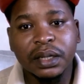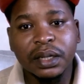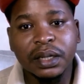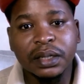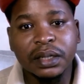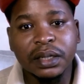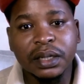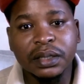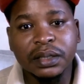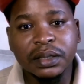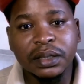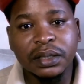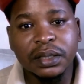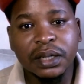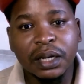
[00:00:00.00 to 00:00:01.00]
And the next
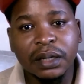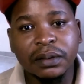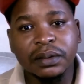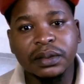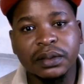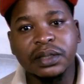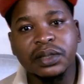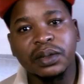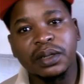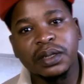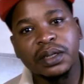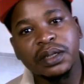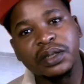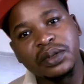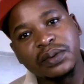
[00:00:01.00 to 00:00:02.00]
thing now, it's
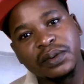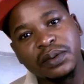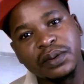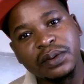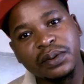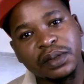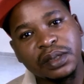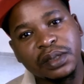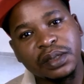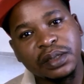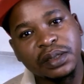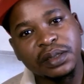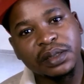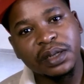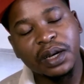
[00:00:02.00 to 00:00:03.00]
only Zulus
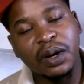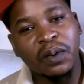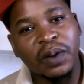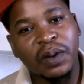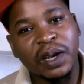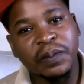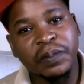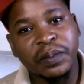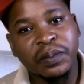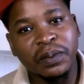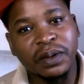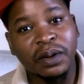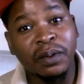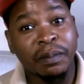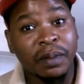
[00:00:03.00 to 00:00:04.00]
and white
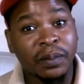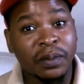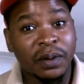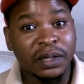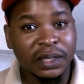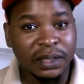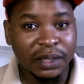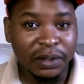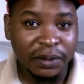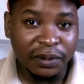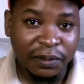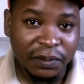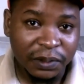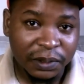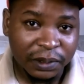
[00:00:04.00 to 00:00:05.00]
people are taking
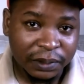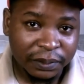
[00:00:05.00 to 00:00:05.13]
over.